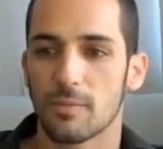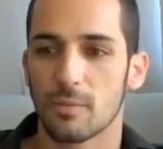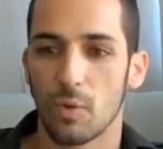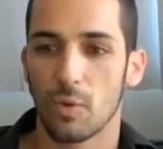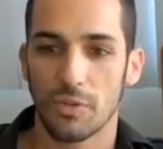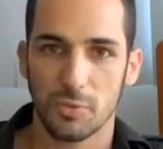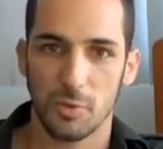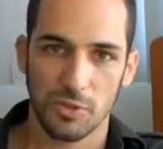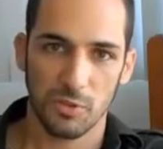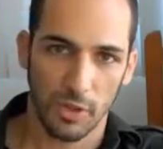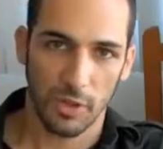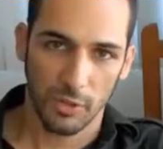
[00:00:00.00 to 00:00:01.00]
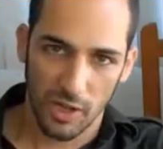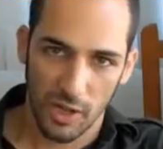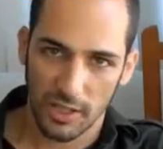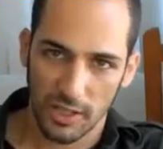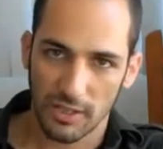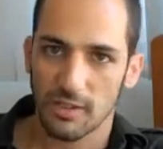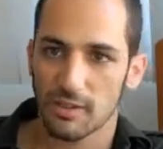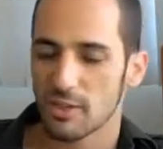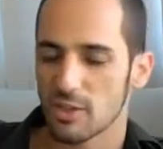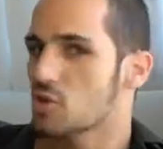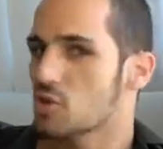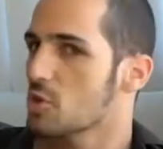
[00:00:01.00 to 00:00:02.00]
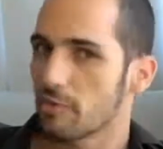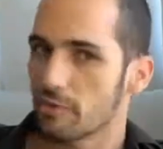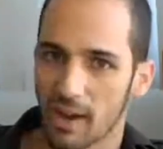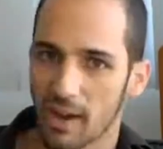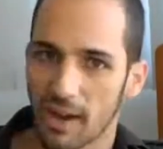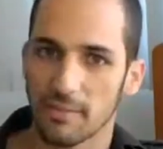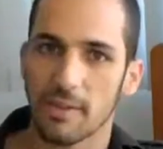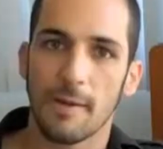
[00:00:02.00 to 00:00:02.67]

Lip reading: with this person while you're talking. Then you should be fine.